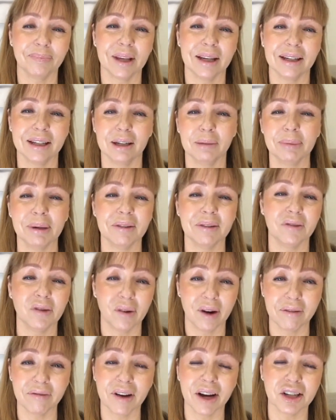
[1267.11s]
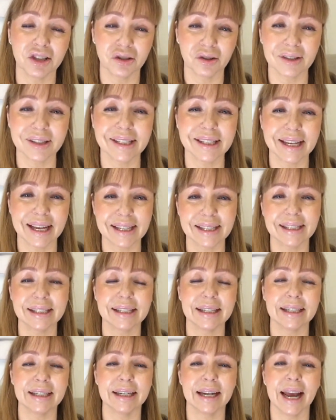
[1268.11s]
a little bit of your alpha hydroxy acid
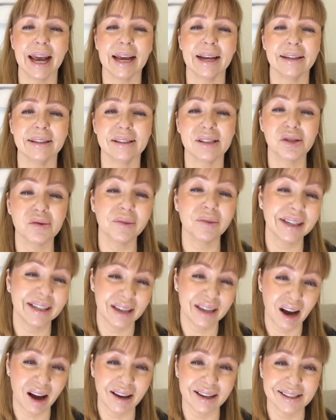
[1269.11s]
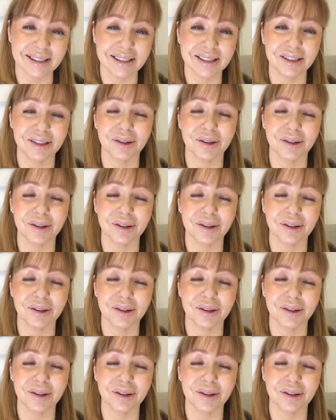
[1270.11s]
in it, and it's really nice,